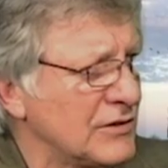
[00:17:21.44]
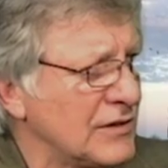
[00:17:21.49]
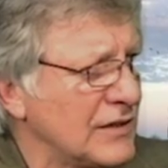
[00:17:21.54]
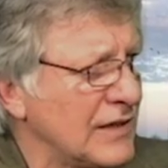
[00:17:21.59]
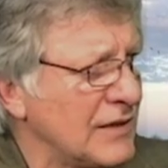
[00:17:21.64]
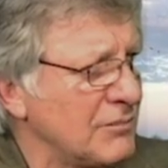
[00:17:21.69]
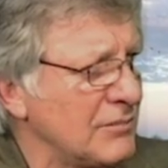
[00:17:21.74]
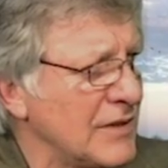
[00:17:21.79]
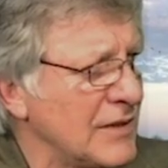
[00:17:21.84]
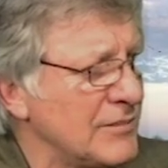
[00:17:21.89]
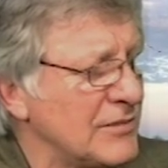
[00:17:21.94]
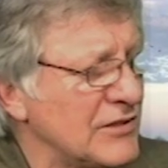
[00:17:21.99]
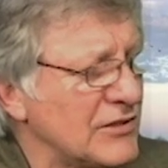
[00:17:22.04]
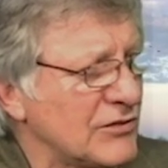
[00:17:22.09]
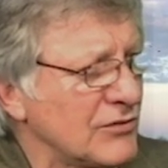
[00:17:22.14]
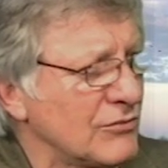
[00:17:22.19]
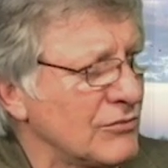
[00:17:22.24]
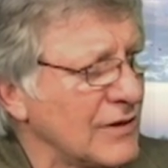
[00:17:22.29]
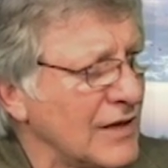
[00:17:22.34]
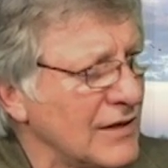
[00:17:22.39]
that maybe
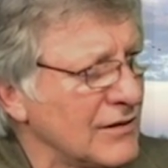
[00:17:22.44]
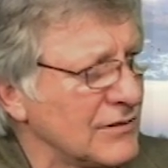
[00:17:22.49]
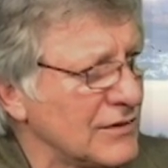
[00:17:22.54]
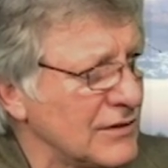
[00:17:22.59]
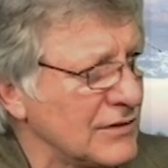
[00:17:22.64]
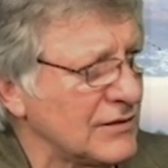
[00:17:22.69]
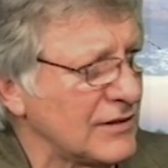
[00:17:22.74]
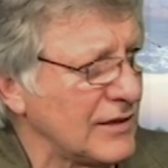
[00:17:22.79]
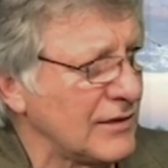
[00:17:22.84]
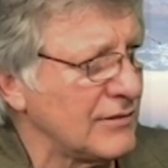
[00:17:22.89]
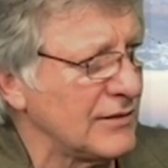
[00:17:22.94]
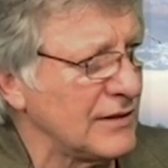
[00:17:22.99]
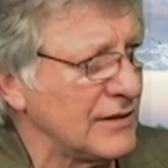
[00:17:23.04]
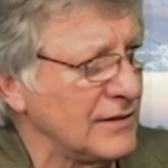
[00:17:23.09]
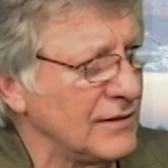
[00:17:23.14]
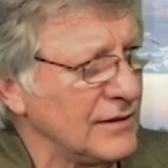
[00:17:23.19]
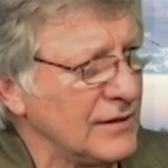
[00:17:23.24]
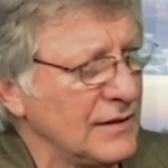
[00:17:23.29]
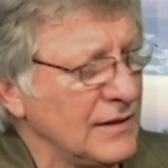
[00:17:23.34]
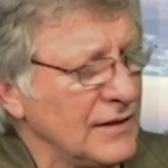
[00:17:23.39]
surround this
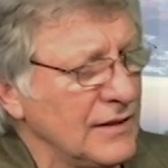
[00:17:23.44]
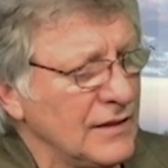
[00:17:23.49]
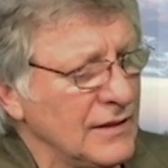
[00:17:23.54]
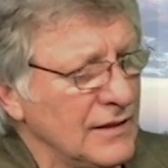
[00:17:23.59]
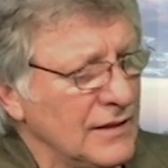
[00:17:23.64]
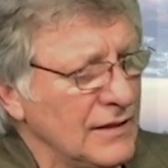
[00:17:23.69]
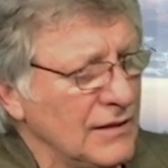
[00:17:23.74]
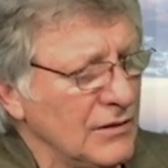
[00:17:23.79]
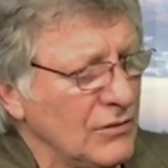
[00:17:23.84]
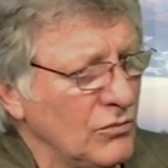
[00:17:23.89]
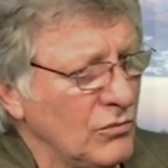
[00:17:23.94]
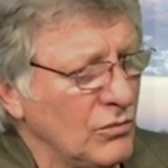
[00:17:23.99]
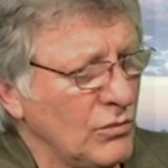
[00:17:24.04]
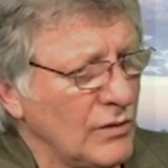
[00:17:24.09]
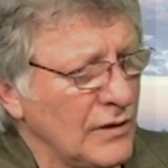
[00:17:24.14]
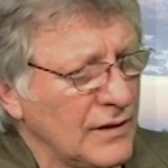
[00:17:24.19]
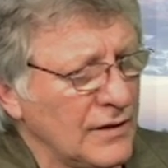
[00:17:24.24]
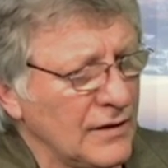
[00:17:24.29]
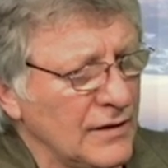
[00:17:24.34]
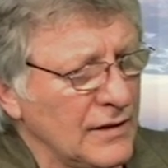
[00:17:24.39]
area
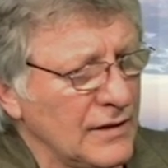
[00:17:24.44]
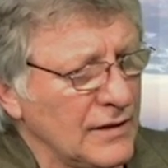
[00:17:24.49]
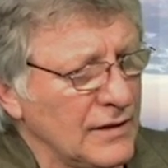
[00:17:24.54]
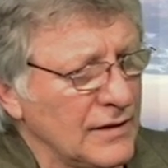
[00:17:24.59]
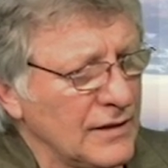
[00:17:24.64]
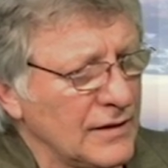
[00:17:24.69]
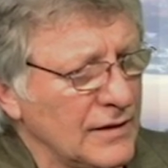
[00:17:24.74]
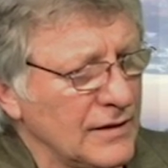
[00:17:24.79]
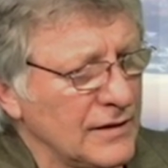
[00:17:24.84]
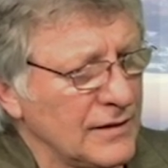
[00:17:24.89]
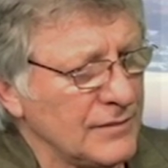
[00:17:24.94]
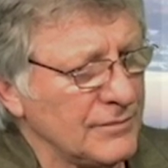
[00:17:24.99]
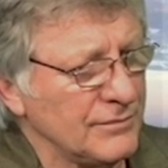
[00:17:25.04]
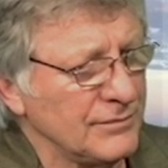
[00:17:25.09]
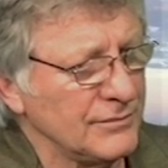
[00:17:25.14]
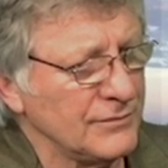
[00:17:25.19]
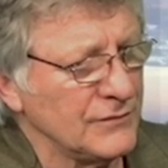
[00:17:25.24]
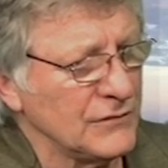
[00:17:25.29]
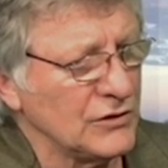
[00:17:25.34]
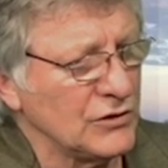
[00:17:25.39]
when the
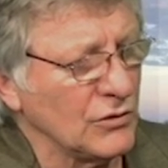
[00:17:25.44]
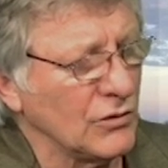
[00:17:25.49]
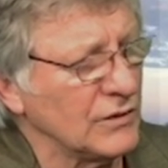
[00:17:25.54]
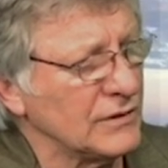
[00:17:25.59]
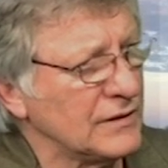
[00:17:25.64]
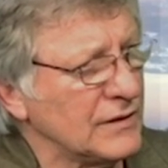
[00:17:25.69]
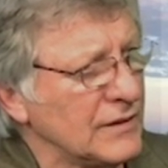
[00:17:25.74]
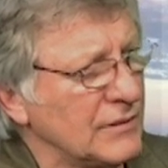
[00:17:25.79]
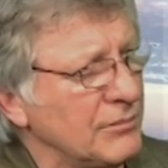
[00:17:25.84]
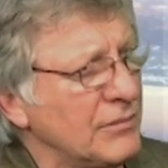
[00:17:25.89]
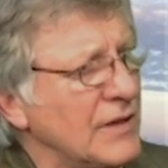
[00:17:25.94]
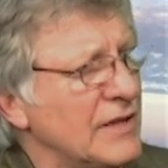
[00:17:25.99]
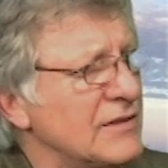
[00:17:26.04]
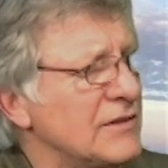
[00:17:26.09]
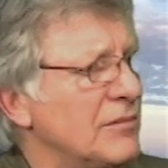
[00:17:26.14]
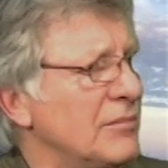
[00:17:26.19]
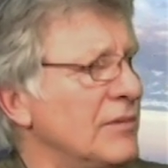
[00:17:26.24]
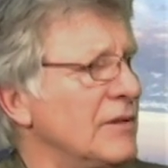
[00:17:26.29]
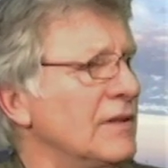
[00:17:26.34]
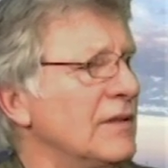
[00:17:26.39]
daunting
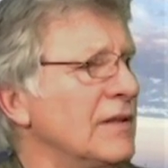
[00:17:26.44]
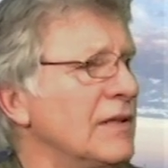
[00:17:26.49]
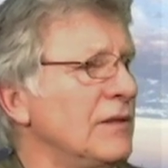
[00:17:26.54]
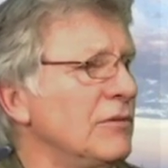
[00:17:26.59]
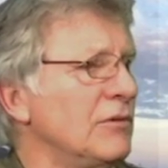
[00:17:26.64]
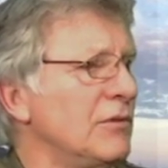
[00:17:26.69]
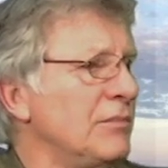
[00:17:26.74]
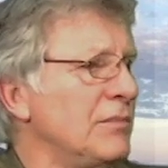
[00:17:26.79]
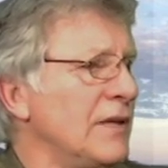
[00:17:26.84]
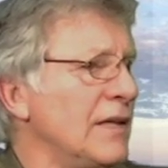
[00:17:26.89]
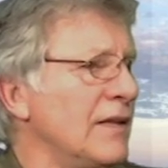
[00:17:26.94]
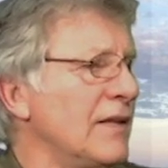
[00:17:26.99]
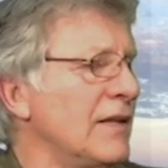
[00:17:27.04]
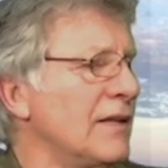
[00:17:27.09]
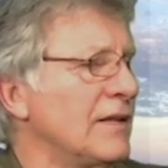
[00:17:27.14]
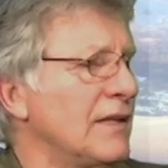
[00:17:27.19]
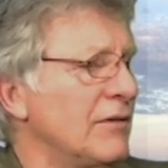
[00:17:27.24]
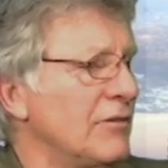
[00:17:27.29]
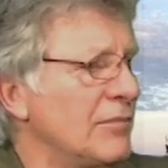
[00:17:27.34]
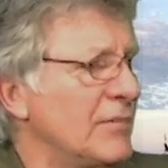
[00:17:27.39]
possibility would be
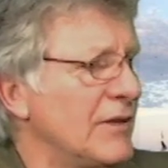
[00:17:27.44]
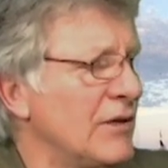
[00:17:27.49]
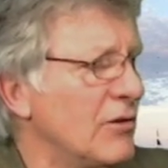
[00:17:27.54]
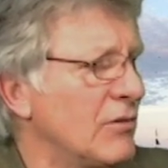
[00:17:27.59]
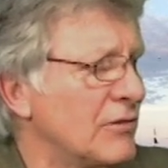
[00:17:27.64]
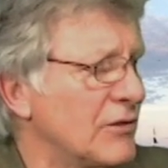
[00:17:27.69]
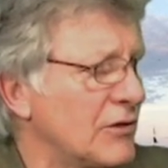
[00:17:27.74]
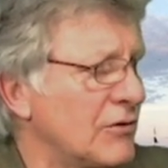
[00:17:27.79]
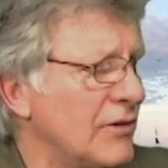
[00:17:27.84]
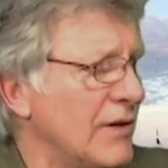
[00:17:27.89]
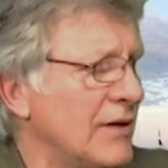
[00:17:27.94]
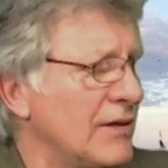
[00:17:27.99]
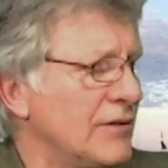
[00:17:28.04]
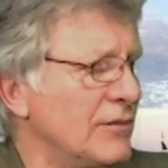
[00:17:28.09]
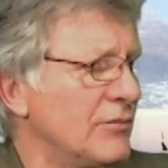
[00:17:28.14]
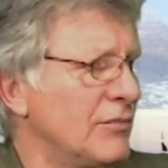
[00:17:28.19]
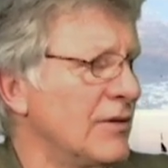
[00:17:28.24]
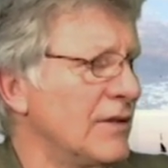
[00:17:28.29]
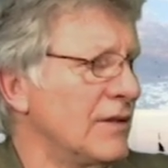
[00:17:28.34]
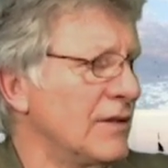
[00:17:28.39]
that they would be
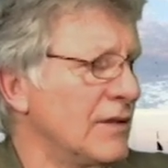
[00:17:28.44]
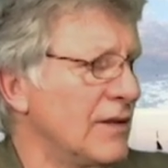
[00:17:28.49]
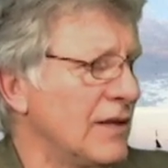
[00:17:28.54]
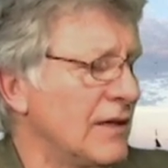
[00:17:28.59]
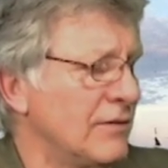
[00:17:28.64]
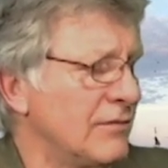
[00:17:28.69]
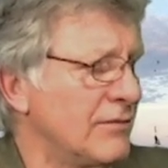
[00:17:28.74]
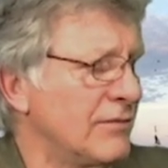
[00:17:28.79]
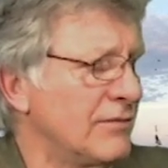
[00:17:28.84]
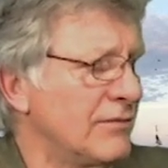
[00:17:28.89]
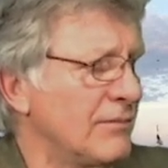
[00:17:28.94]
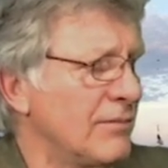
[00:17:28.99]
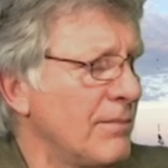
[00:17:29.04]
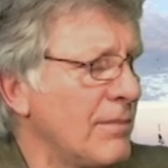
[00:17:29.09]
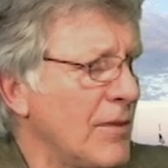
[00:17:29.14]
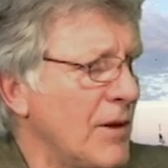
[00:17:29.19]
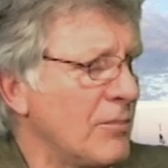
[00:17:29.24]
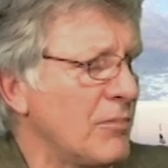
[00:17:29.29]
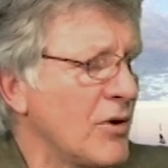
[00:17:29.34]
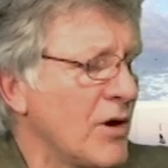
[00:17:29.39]
overcrowded with a lot of
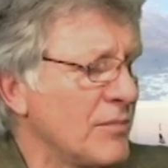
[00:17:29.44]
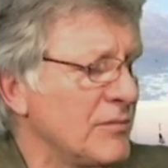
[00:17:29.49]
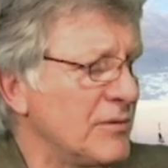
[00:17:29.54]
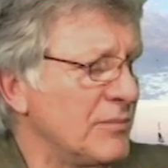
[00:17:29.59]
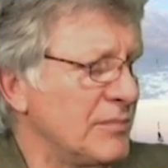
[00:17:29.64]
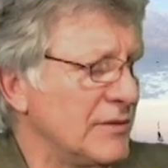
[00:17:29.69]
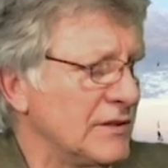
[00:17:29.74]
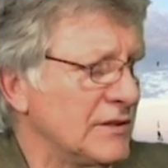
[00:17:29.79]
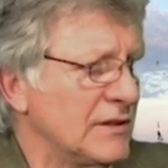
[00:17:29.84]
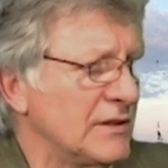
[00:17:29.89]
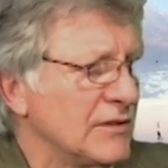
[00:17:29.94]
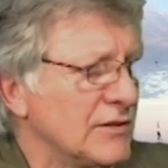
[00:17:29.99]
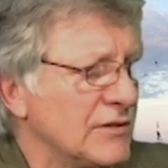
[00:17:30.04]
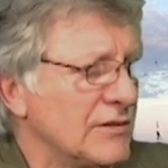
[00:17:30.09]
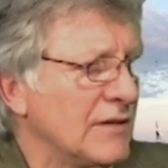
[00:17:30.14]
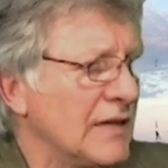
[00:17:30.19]
apartment buildings?